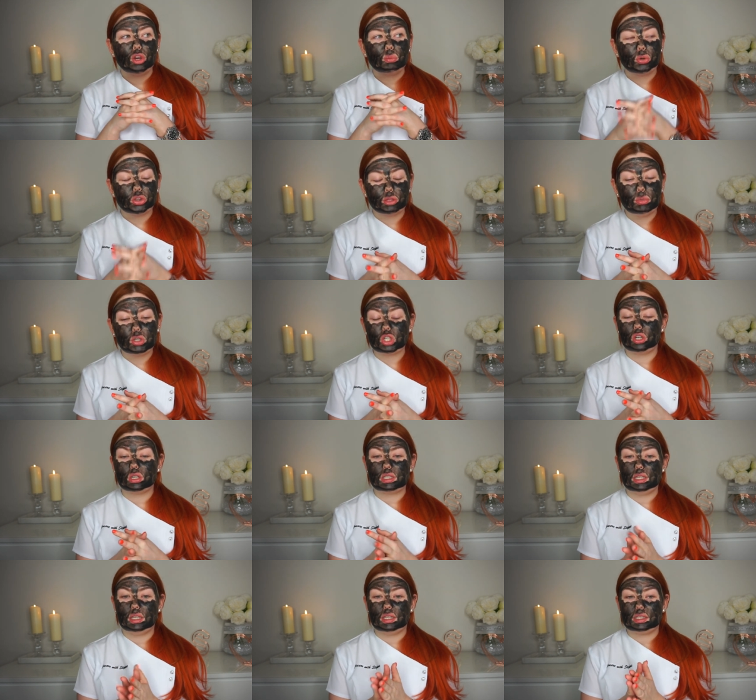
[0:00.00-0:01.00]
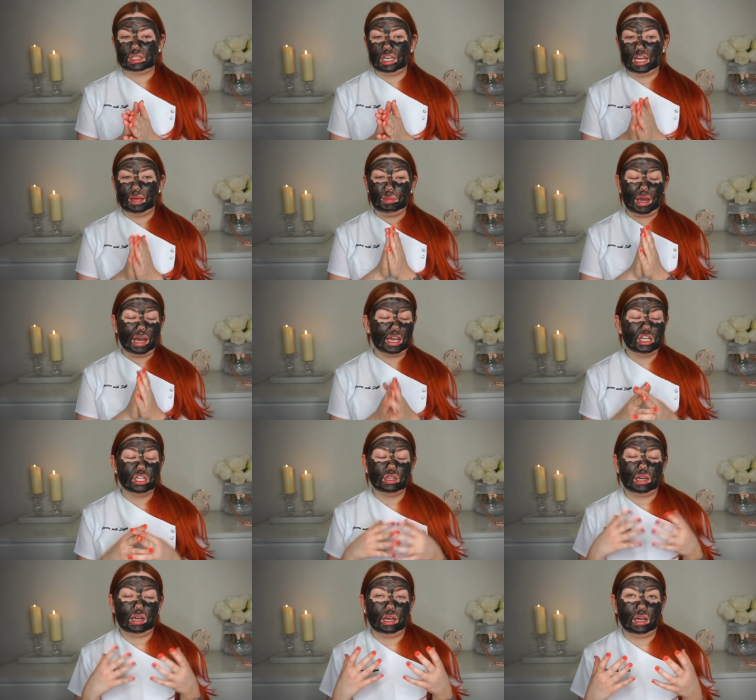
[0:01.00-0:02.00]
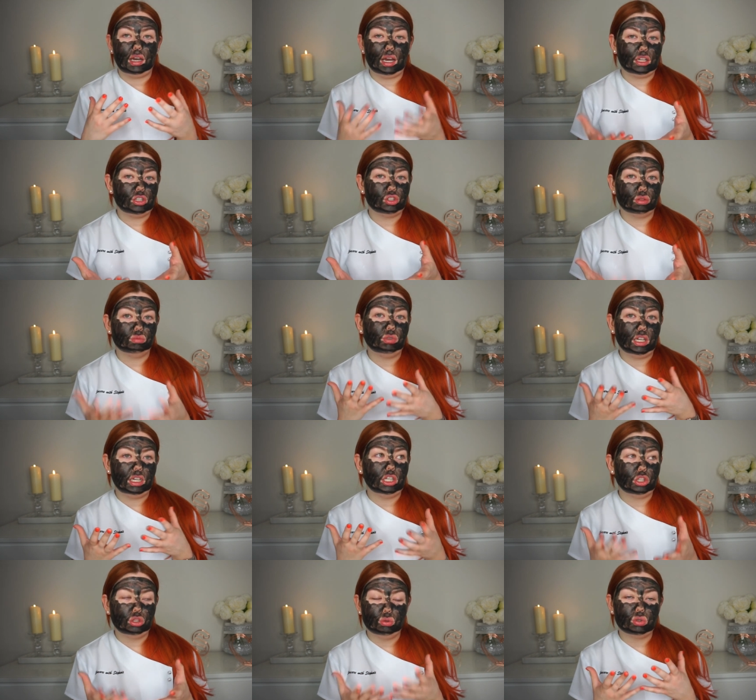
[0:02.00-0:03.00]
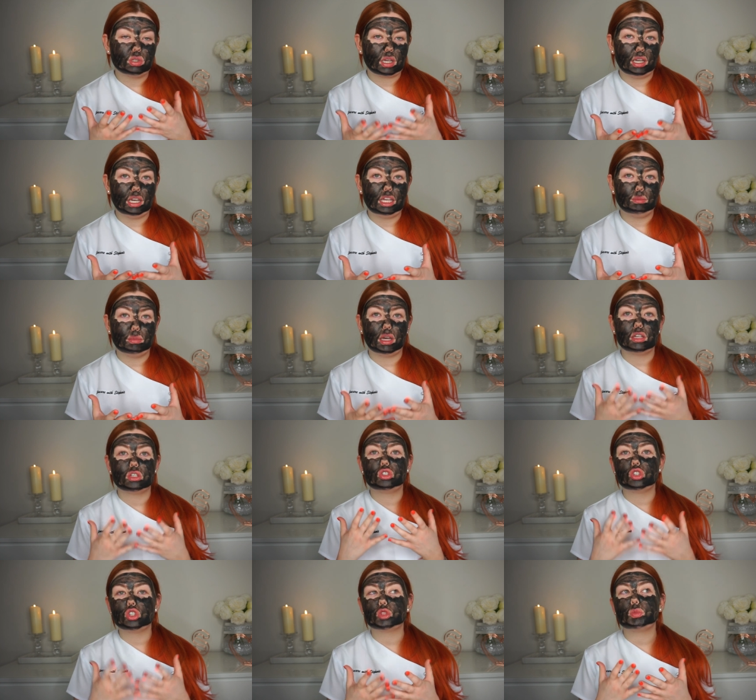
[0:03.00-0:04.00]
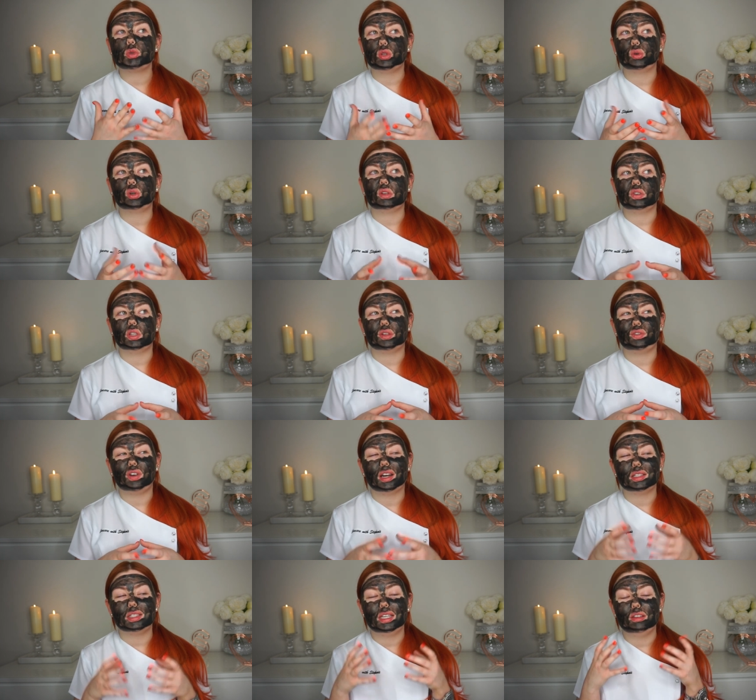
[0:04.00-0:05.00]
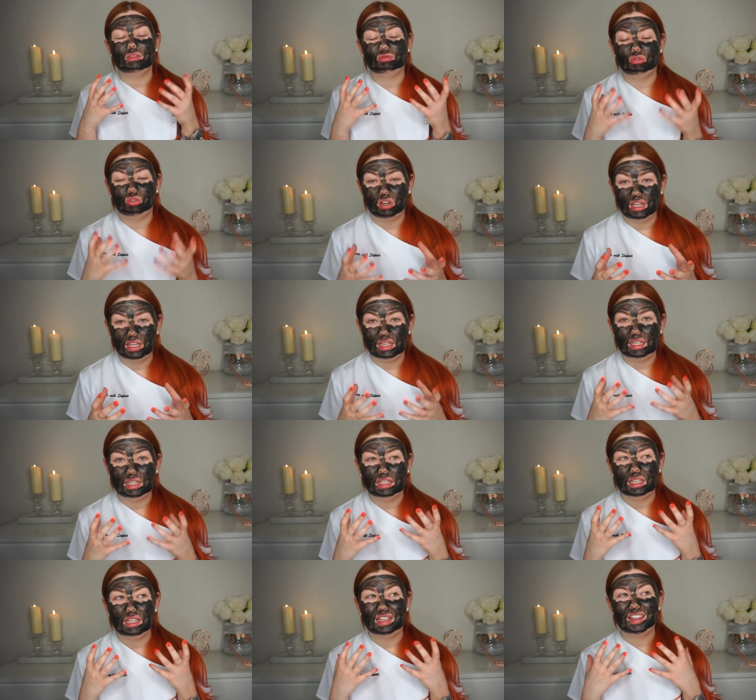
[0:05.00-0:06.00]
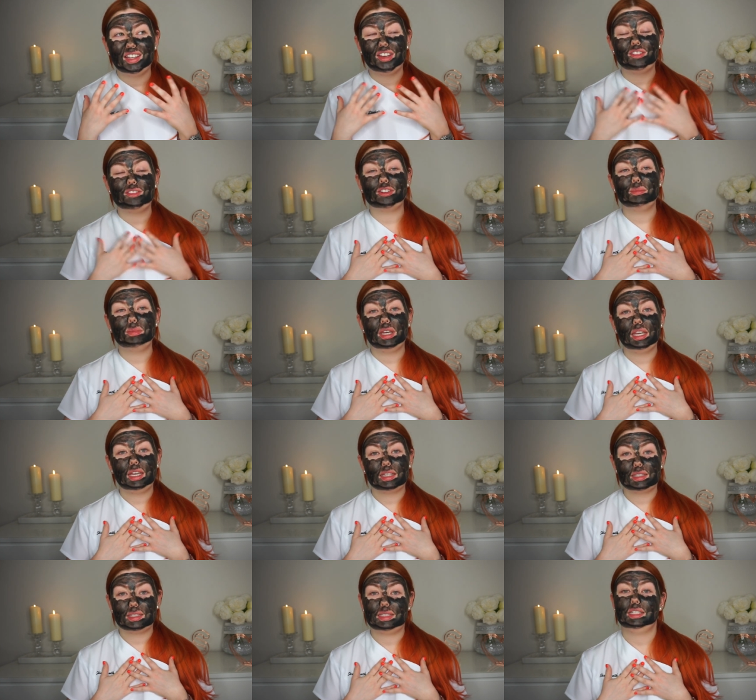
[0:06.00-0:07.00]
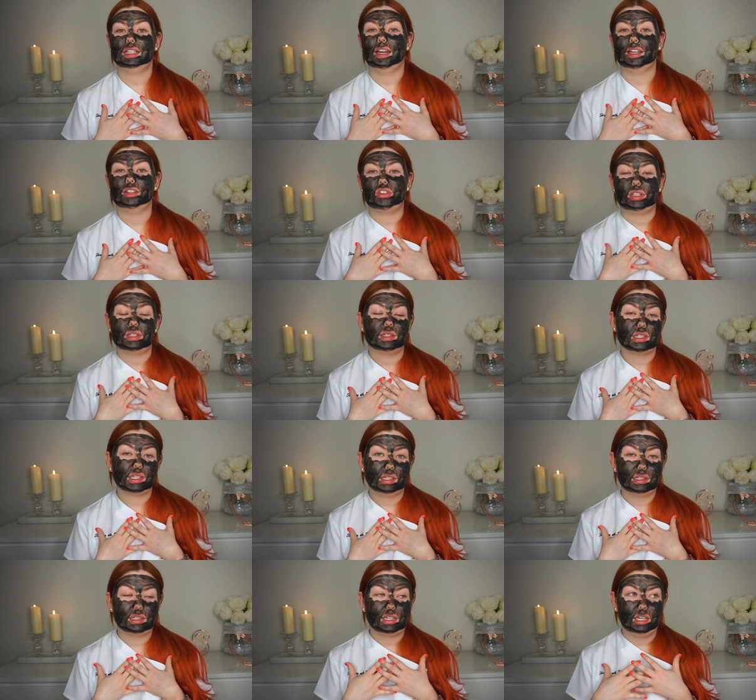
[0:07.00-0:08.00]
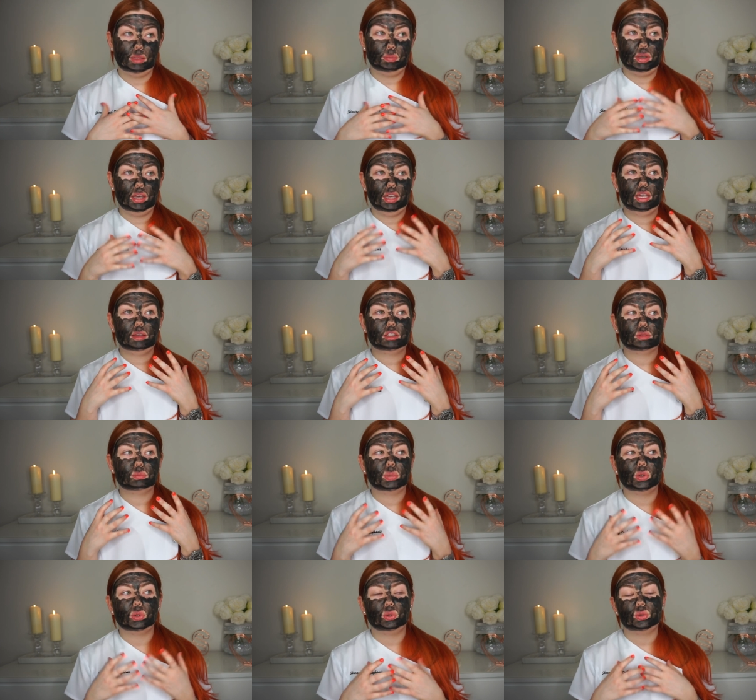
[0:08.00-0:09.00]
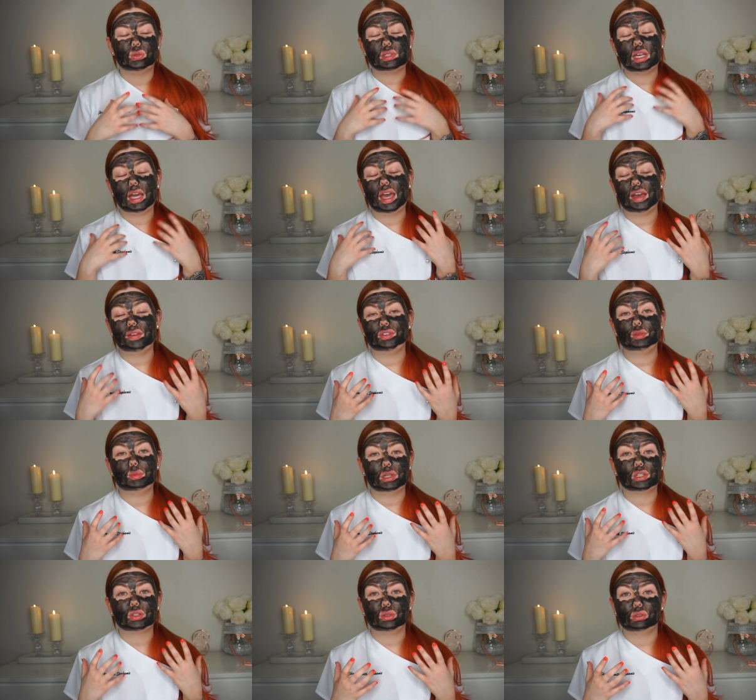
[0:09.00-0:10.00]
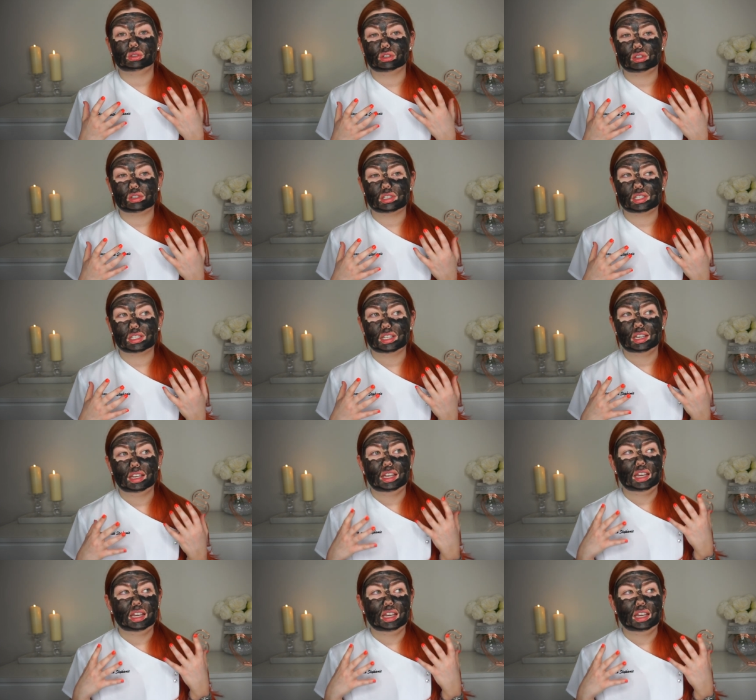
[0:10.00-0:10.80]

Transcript: But the majority of the time, I don't really use a clay mask, just purely for the fact it really, for me as a dehydrated skin type, it pulls every bit of goodness,